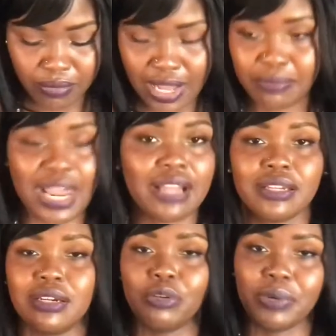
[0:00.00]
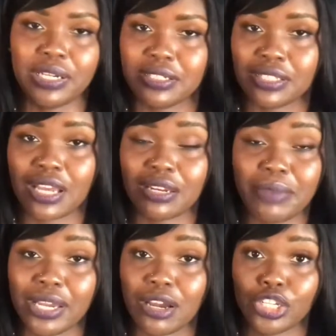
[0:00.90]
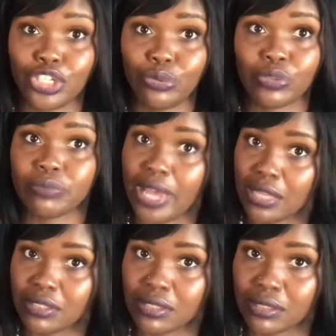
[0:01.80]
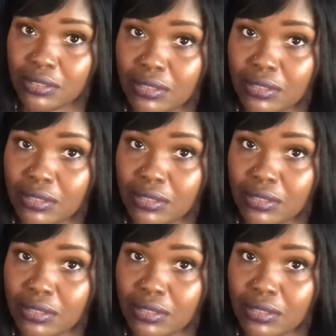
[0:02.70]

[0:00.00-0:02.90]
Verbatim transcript: I'm not going to open it because it's going to make a huge mess.